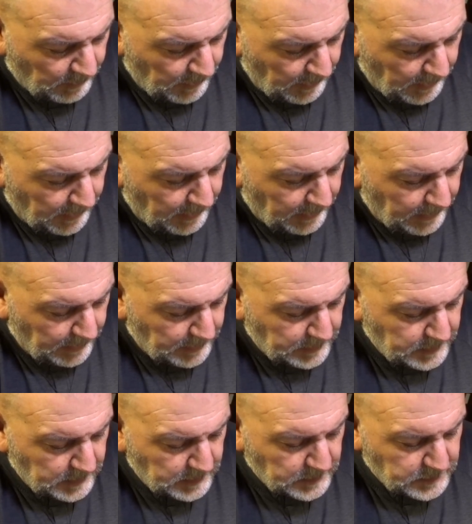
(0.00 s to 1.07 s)

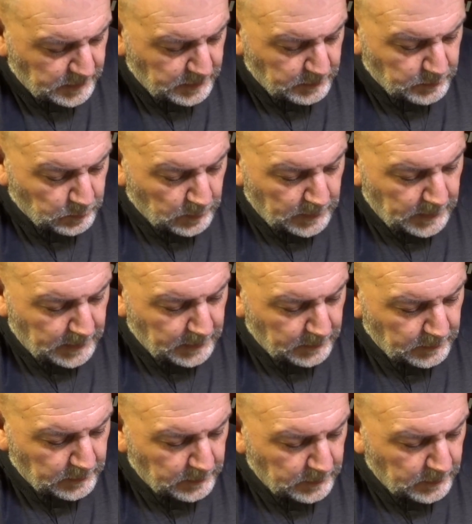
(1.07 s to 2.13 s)
And so there's one
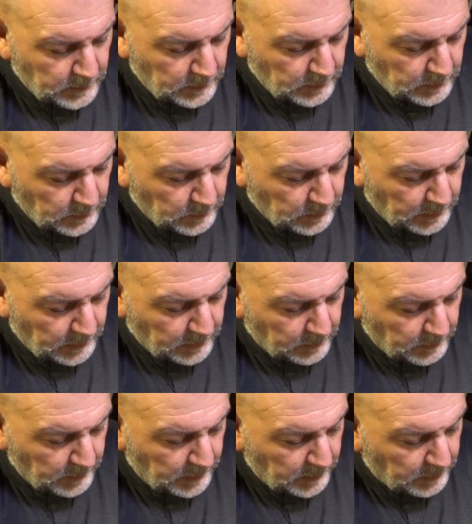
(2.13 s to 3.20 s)
here,
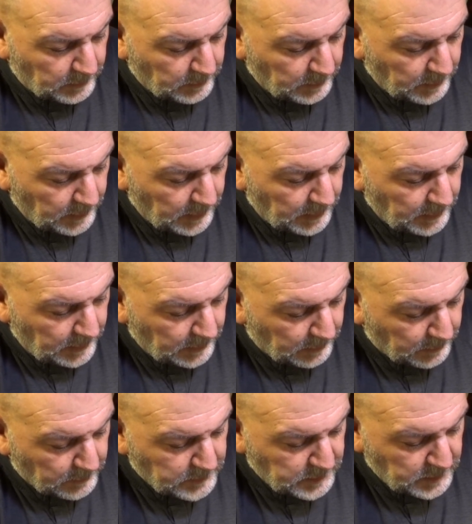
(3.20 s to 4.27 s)
here, here, and
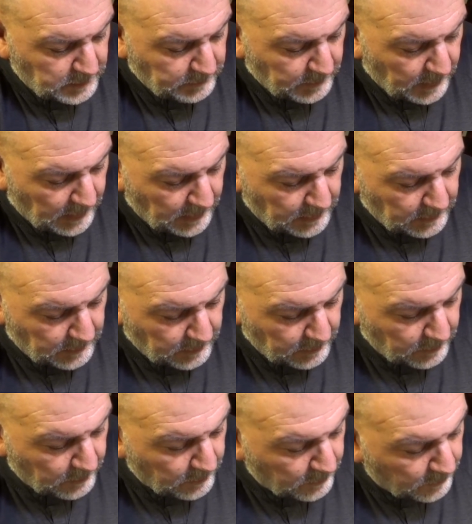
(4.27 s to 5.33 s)
here. So you've got
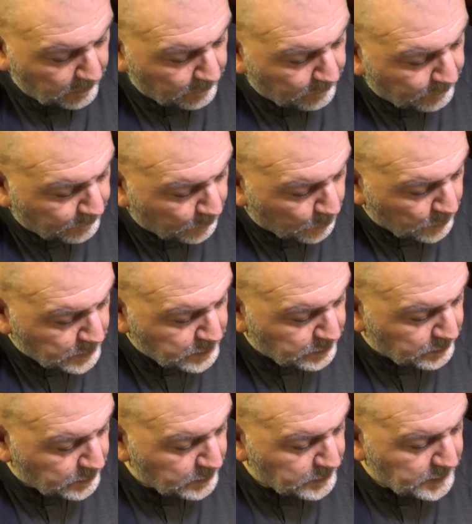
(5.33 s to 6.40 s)
4
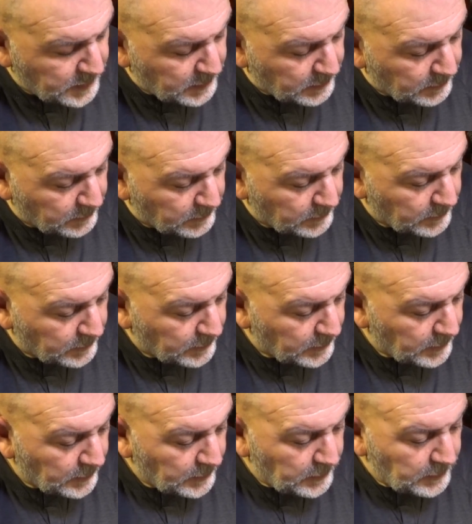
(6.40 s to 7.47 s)
screws here
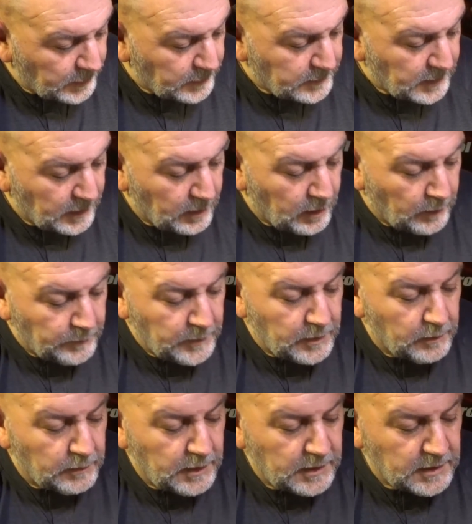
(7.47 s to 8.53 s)
you can take off. You
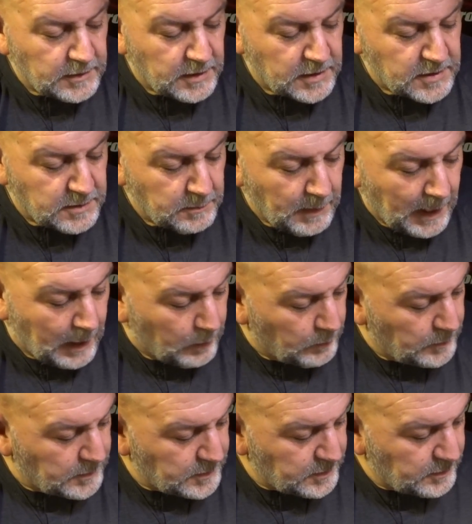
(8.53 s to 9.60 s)
don't need to touch the back
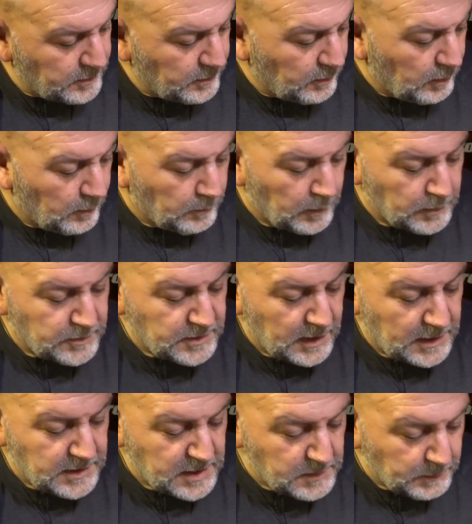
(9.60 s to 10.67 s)
ones on both
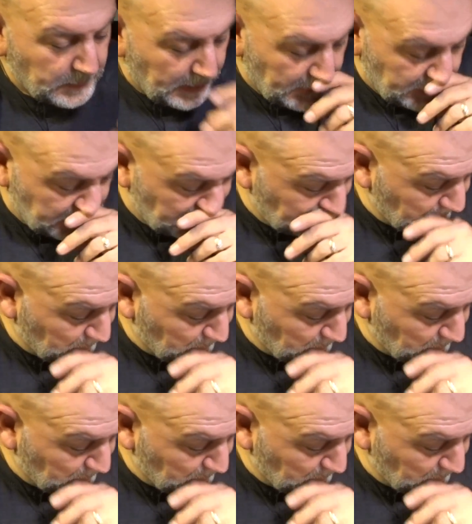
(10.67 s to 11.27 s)
sides of these plates.